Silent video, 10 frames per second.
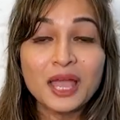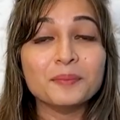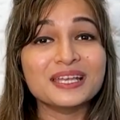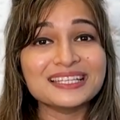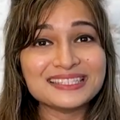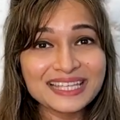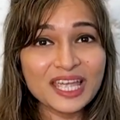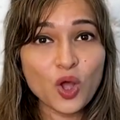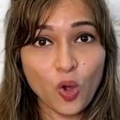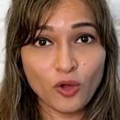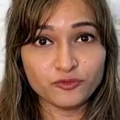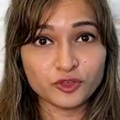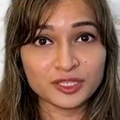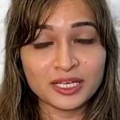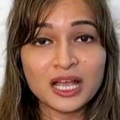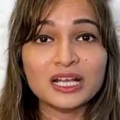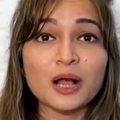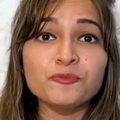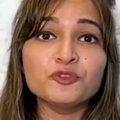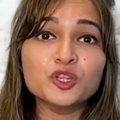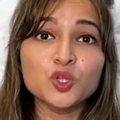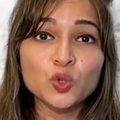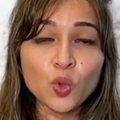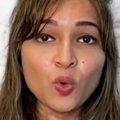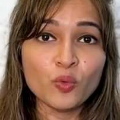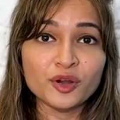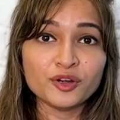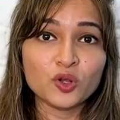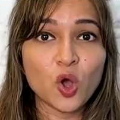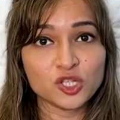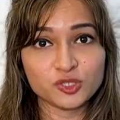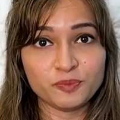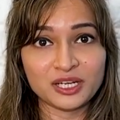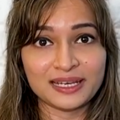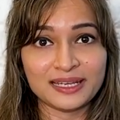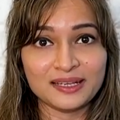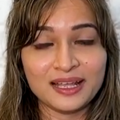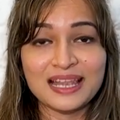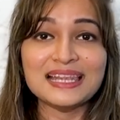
because they often come with lower cost per click,